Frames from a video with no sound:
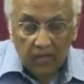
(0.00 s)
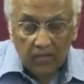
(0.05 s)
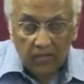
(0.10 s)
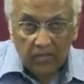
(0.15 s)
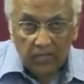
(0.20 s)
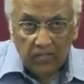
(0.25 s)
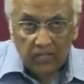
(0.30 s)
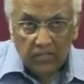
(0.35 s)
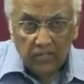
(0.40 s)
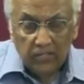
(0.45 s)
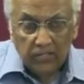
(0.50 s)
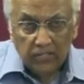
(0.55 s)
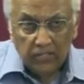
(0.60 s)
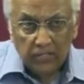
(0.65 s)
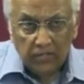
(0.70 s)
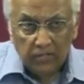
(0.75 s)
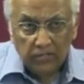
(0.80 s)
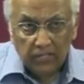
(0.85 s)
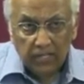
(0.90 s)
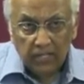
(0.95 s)
See, Jesus
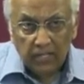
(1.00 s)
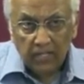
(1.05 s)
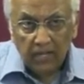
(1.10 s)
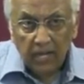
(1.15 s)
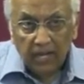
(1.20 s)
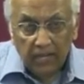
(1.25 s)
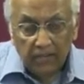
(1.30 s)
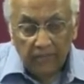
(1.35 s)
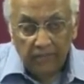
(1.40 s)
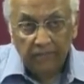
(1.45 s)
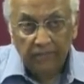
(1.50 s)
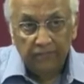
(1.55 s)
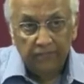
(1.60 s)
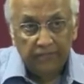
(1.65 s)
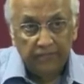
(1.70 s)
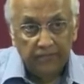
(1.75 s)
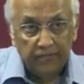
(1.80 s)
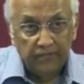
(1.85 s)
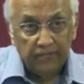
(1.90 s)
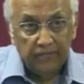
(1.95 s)
looks at a
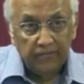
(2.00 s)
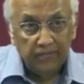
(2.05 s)
life.